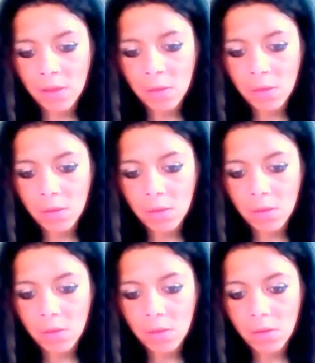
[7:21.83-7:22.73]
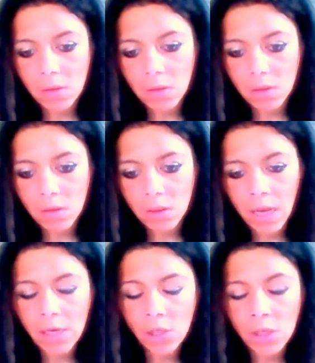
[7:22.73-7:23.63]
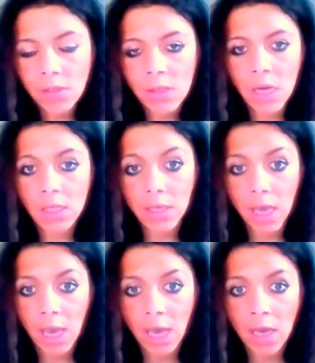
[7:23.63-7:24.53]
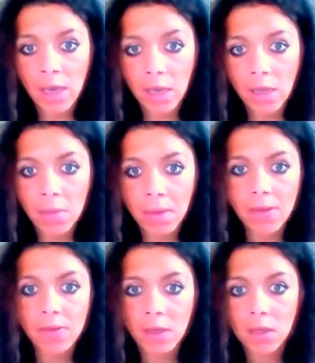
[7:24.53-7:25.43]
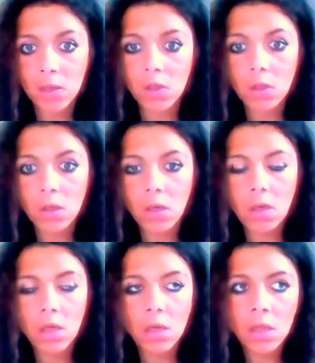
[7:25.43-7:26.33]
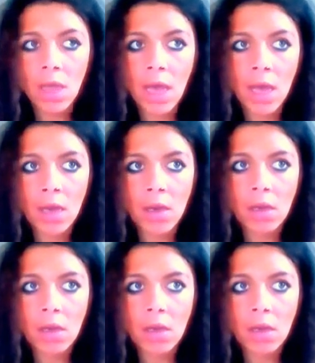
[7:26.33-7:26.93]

for people to actually start to hear the message,